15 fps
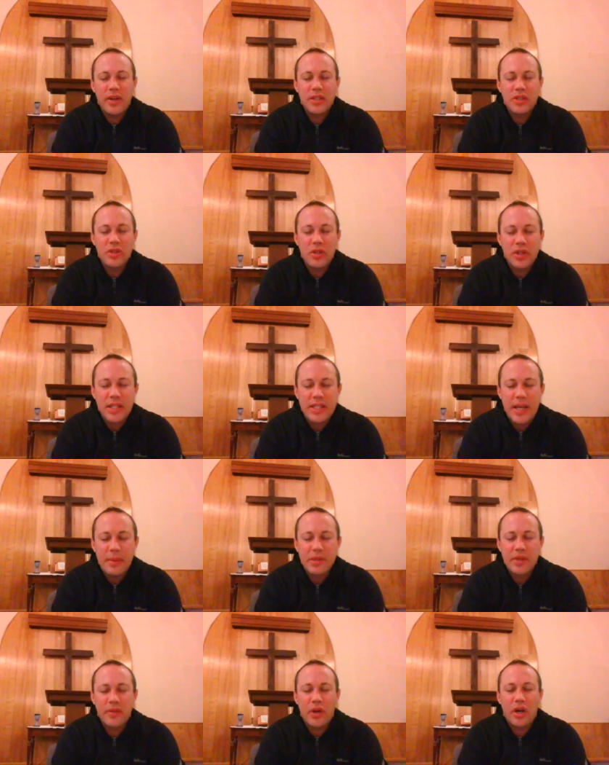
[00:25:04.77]
us, you know the
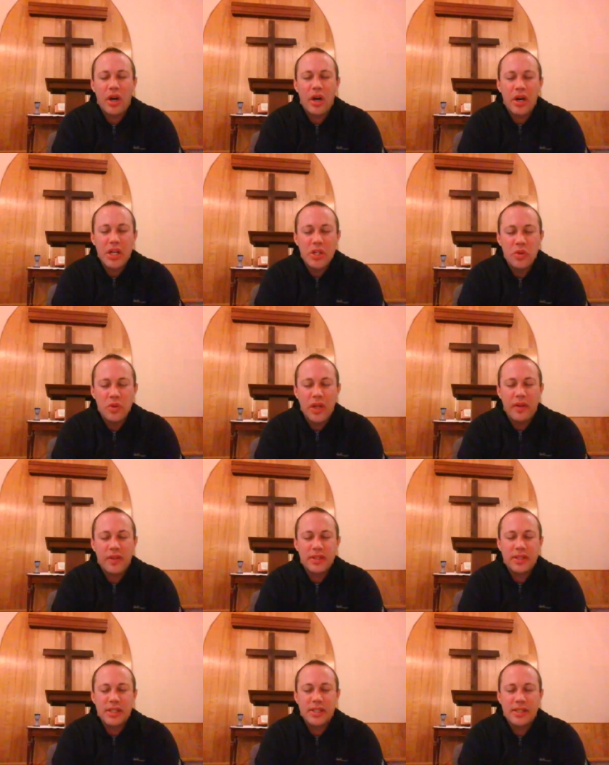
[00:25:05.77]
depths of our heart, and you love
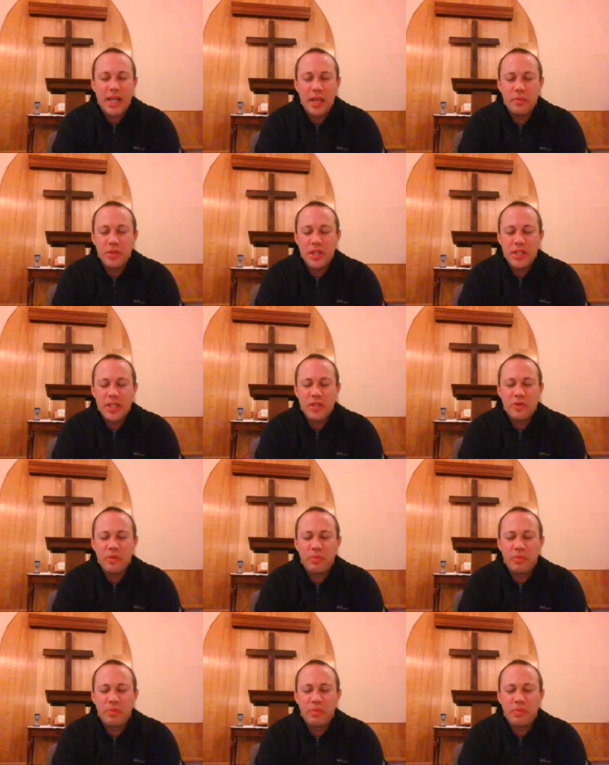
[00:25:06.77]
us the same, Jesus.